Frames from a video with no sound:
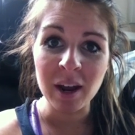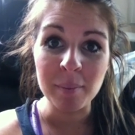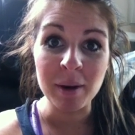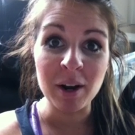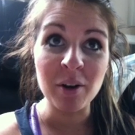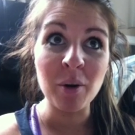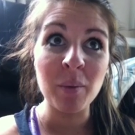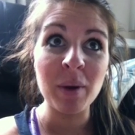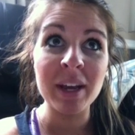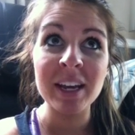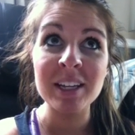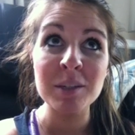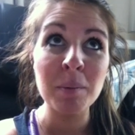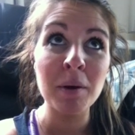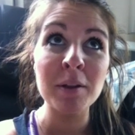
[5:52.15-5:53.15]
I mean, I know weight
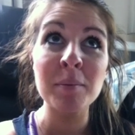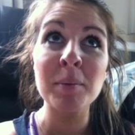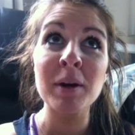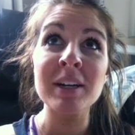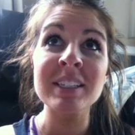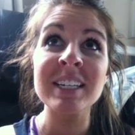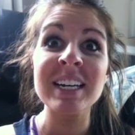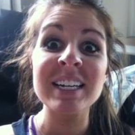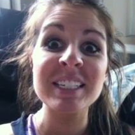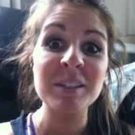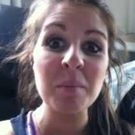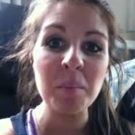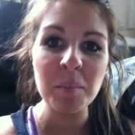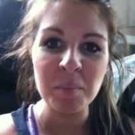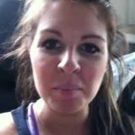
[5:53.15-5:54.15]
gain is part of the process,
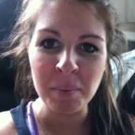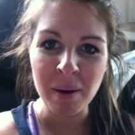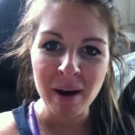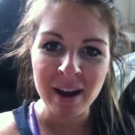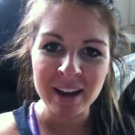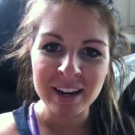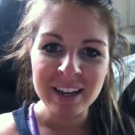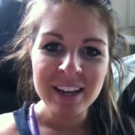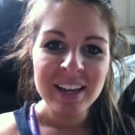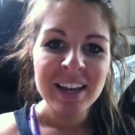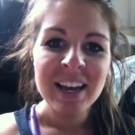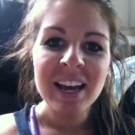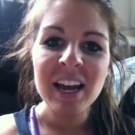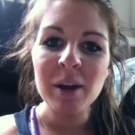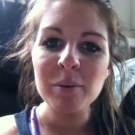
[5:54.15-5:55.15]
but
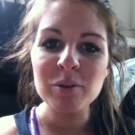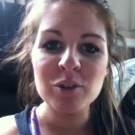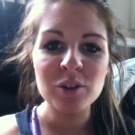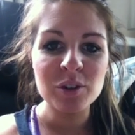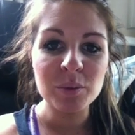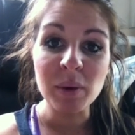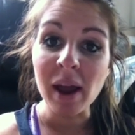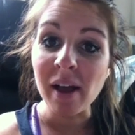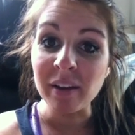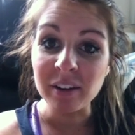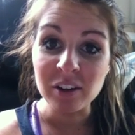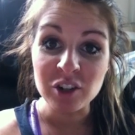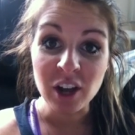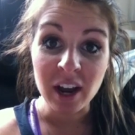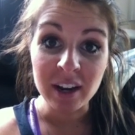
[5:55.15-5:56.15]
it was just
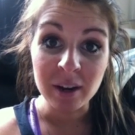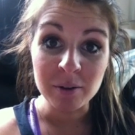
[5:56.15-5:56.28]
reality check.